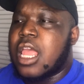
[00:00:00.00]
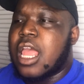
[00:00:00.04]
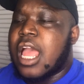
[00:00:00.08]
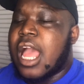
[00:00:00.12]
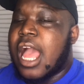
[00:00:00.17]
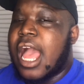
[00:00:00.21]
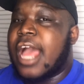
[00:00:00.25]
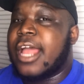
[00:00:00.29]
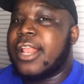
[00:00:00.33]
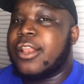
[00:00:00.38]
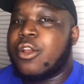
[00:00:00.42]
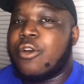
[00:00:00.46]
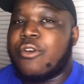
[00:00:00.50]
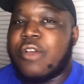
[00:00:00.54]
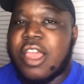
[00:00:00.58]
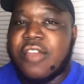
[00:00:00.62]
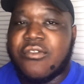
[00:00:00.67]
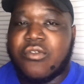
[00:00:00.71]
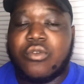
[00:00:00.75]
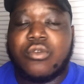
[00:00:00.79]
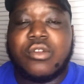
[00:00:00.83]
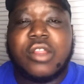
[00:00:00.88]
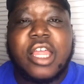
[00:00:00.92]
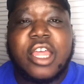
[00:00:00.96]
I know
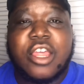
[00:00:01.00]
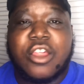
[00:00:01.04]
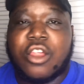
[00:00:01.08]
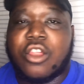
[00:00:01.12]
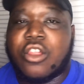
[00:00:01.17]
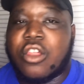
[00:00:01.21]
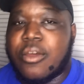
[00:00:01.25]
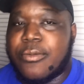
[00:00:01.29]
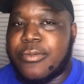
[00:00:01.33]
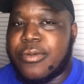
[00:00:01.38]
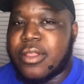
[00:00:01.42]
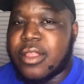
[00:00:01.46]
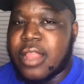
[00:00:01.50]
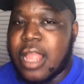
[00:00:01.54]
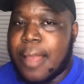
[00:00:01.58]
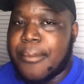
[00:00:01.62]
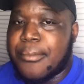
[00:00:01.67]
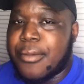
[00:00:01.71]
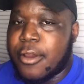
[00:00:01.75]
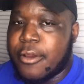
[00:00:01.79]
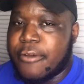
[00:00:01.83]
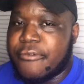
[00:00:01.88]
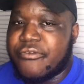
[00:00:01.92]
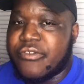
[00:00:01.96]
every relationship is not
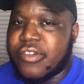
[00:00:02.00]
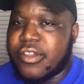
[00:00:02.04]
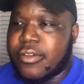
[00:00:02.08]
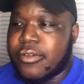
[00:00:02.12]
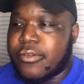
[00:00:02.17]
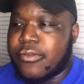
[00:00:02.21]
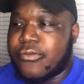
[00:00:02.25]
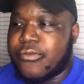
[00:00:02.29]
perfect